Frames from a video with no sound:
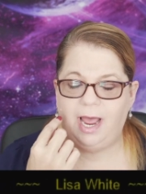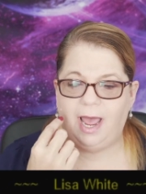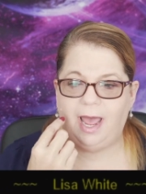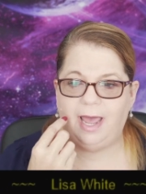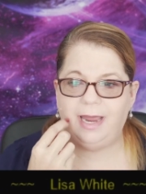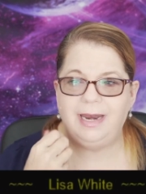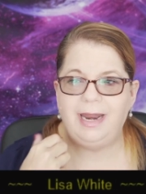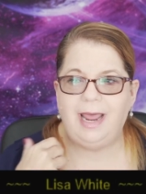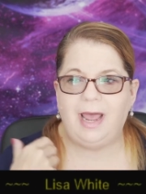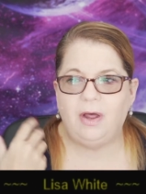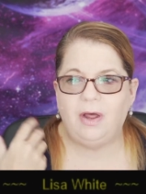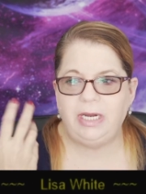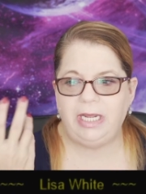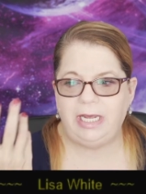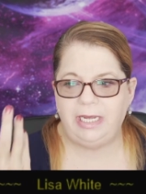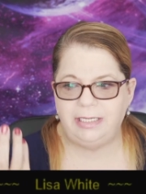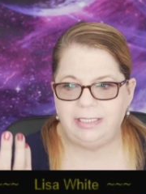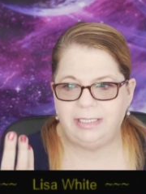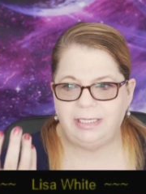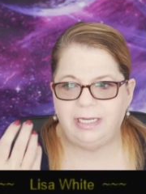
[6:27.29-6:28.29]
And
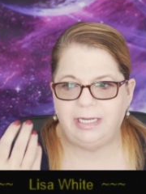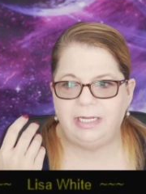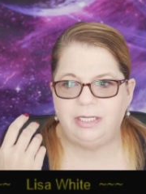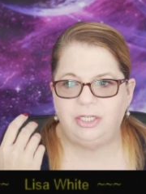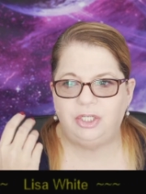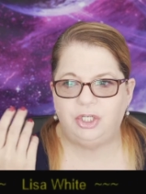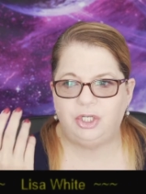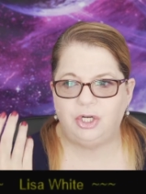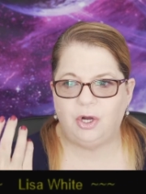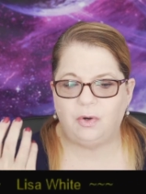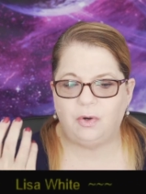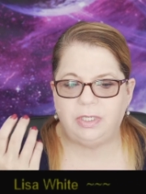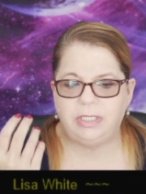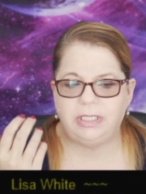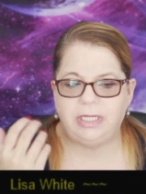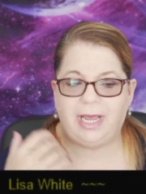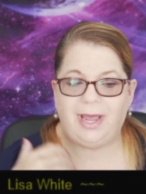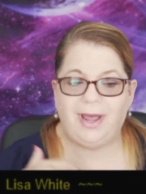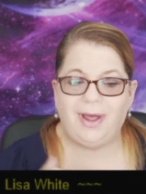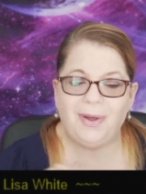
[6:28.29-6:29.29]
nowadays the kids joke and
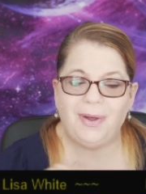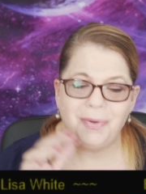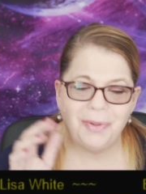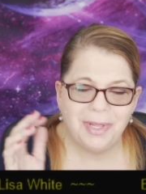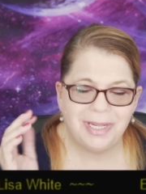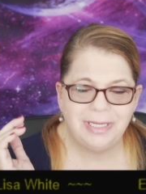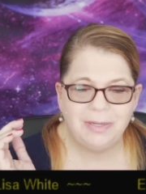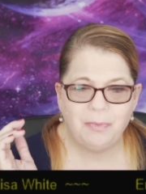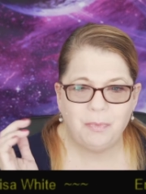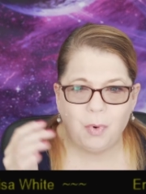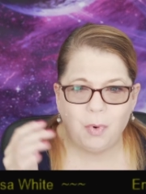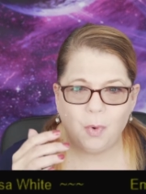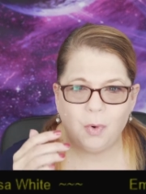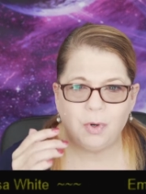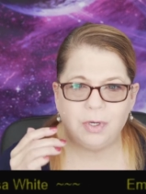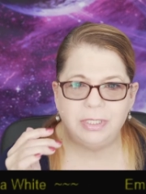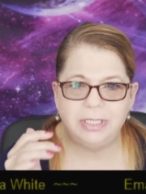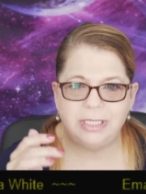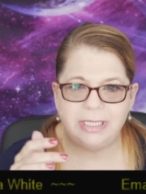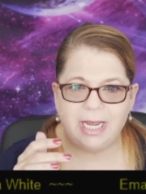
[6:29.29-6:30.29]
say, oh, that's a
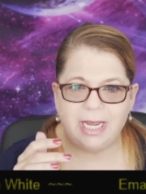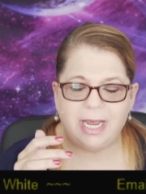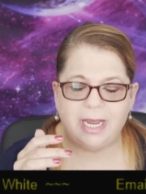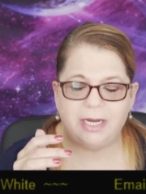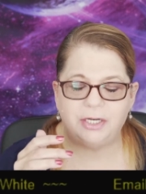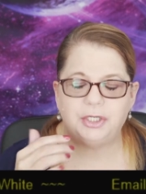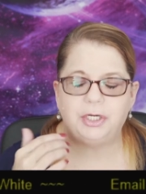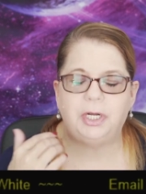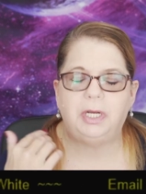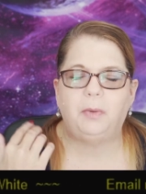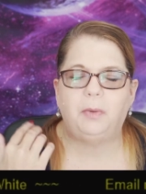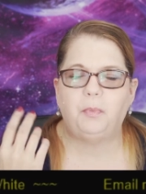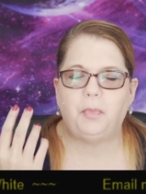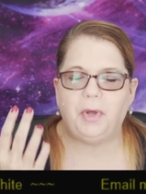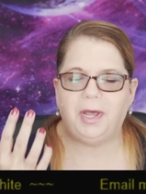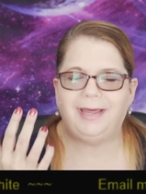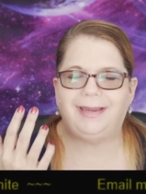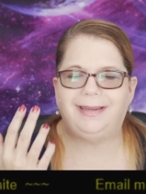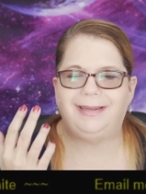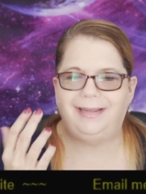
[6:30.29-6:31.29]
porn stash. But